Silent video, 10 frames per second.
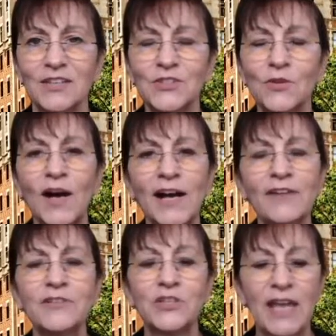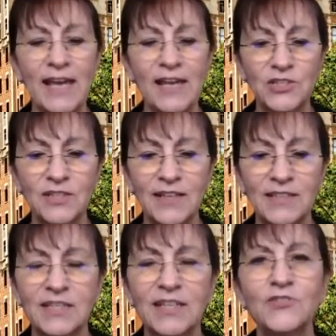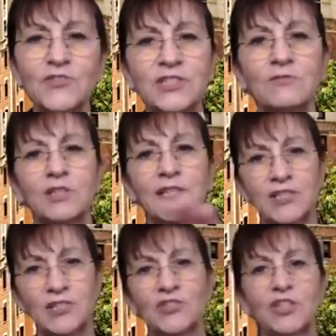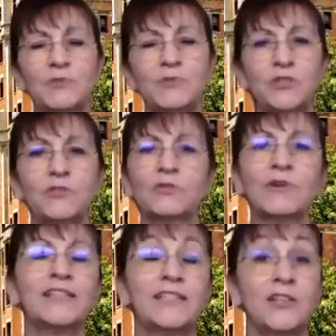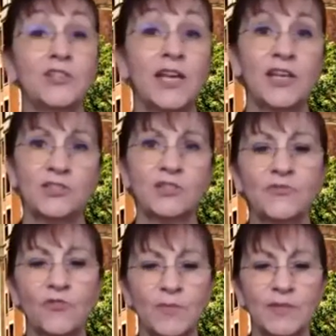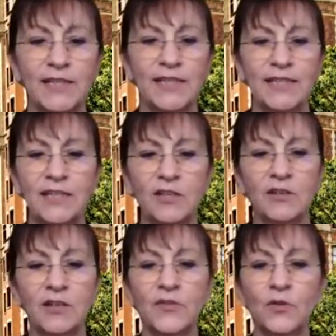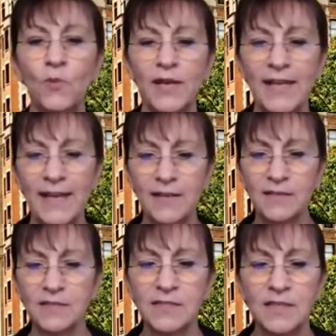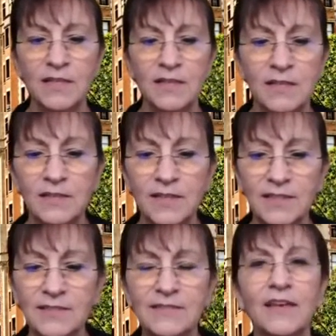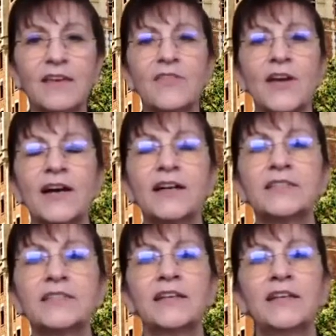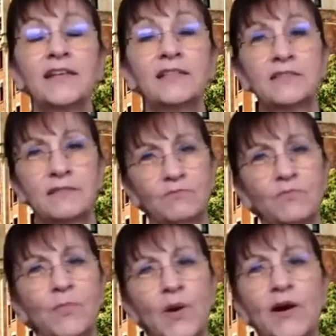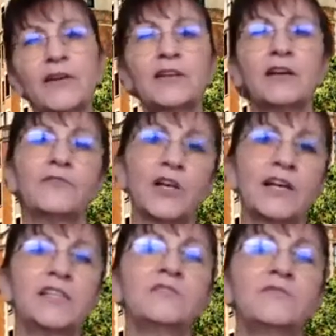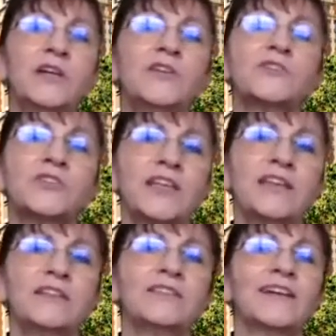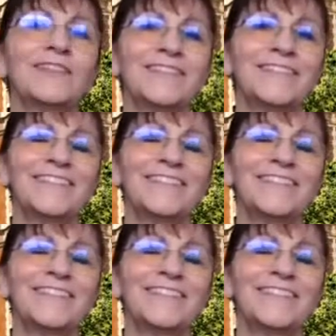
so higher education has an interesting relationship to the right to education as formulated here. On the one hand, let's say that it's part of a kind of understanding that